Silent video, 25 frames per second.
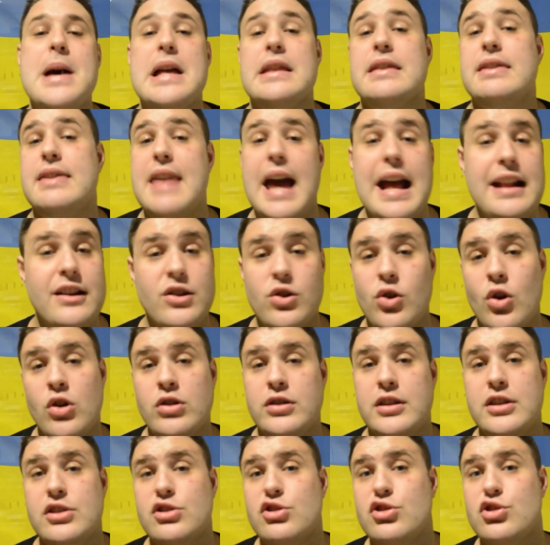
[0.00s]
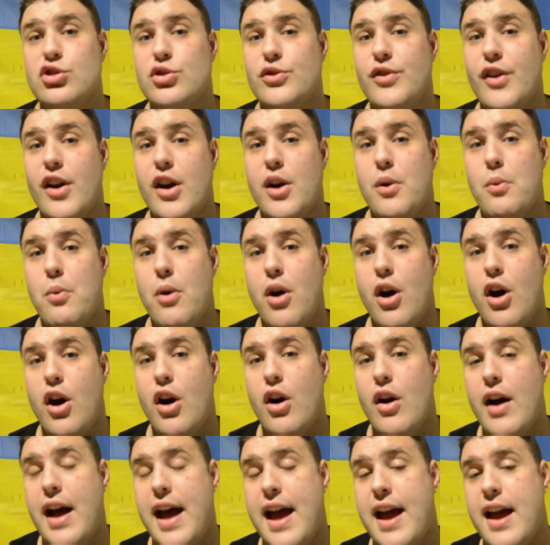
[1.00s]
But that song didn't do very
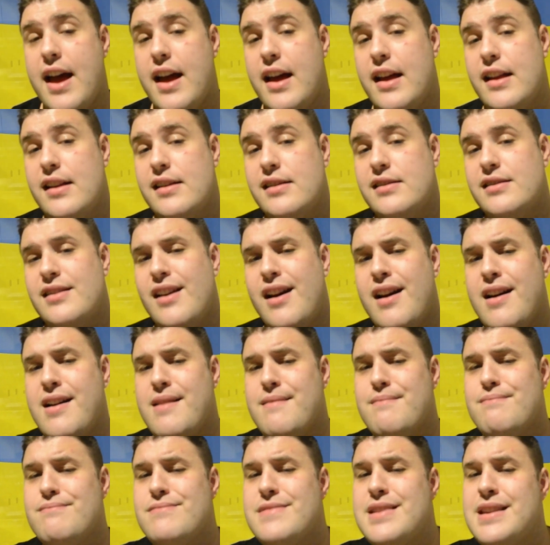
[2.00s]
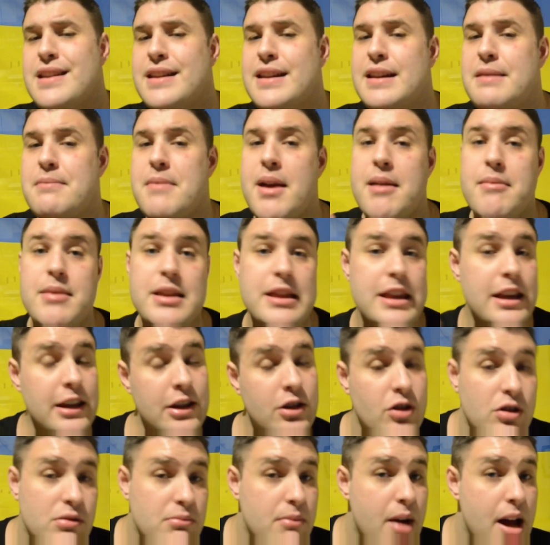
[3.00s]
well, and I'm thinking maybe
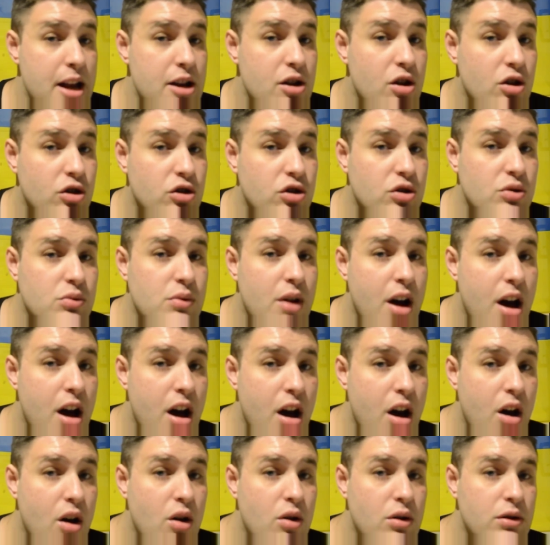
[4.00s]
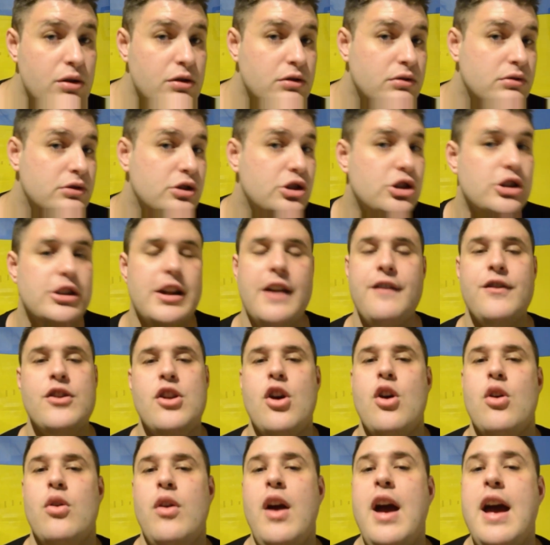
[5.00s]
this song might not do well. You never
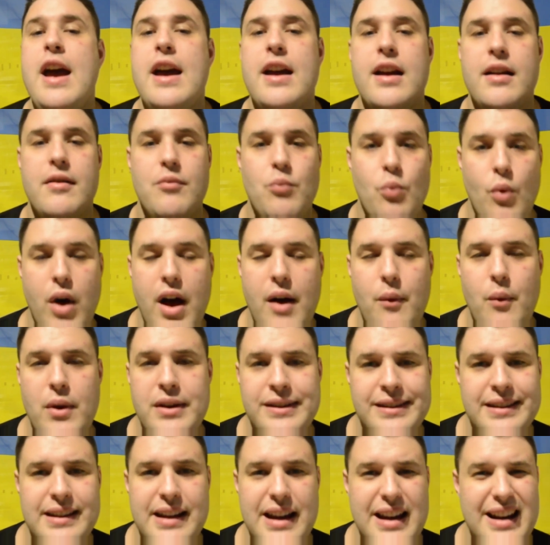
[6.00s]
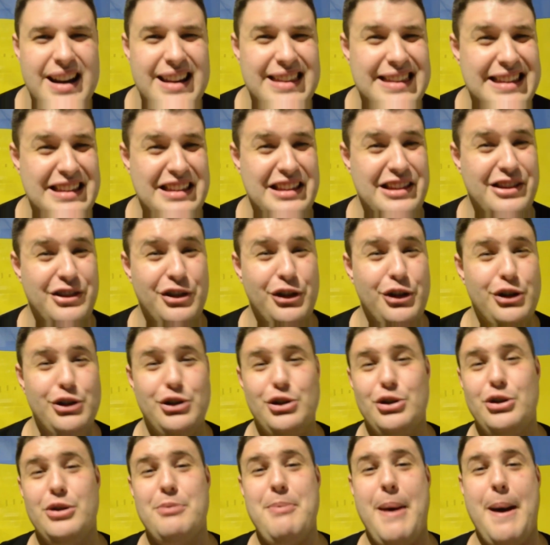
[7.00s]
know. Once again, I think the song
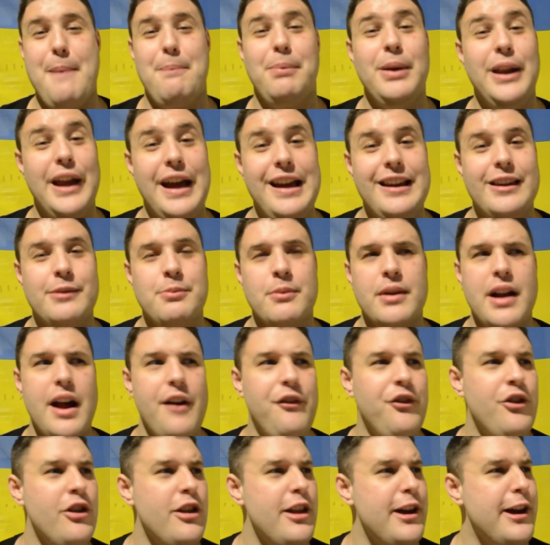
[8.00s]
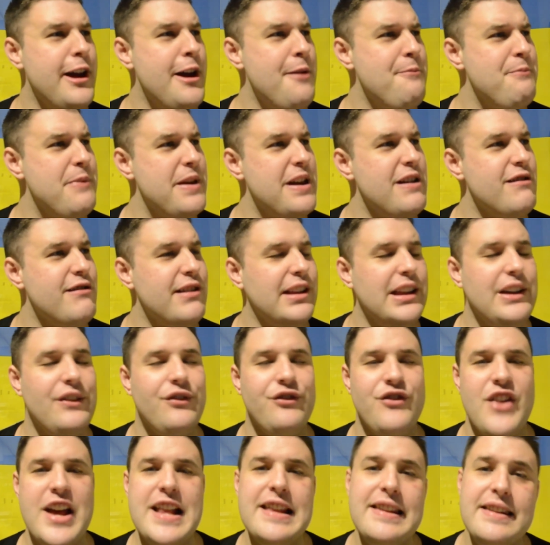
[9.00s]
is all about placement. I feel like I'm being really
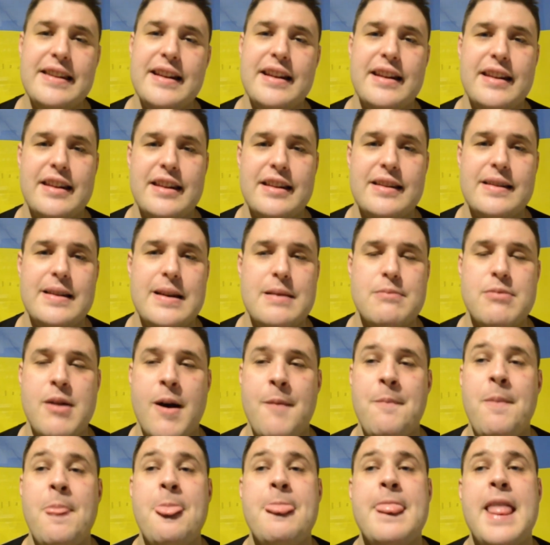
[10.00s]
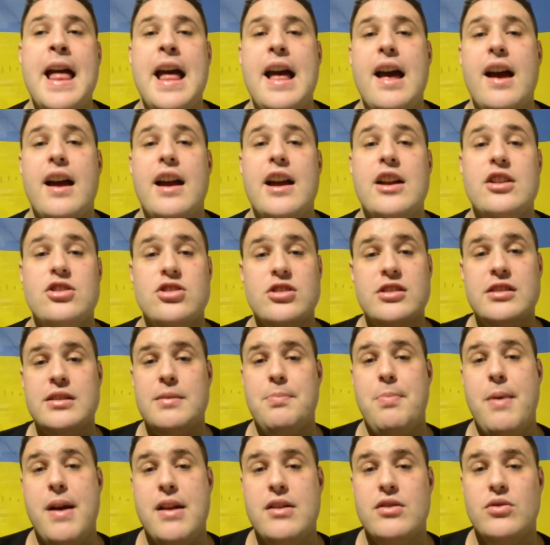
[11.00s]
fence-sitter this year, but it just
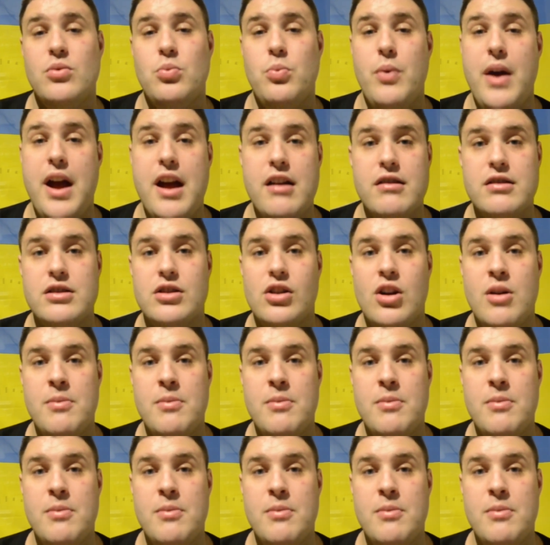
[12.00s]
depends where in the